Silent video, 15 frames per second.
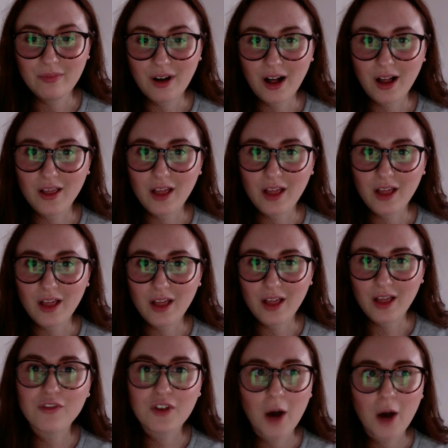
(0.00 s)
a lot of
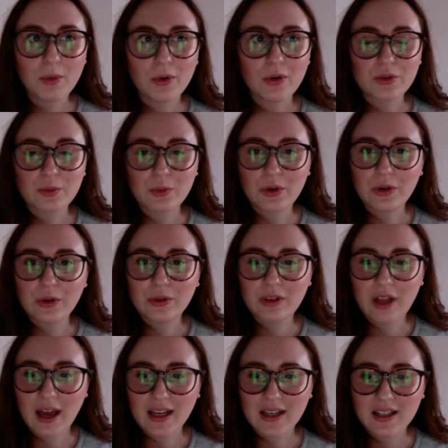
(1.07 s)
couples will
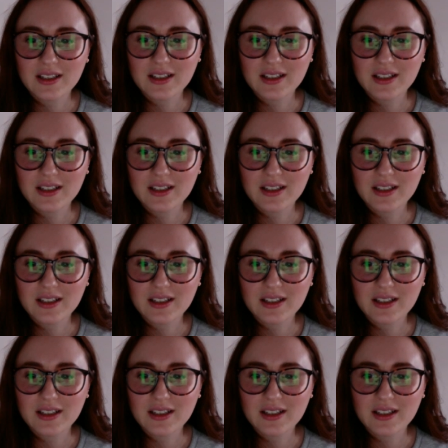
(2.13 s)
like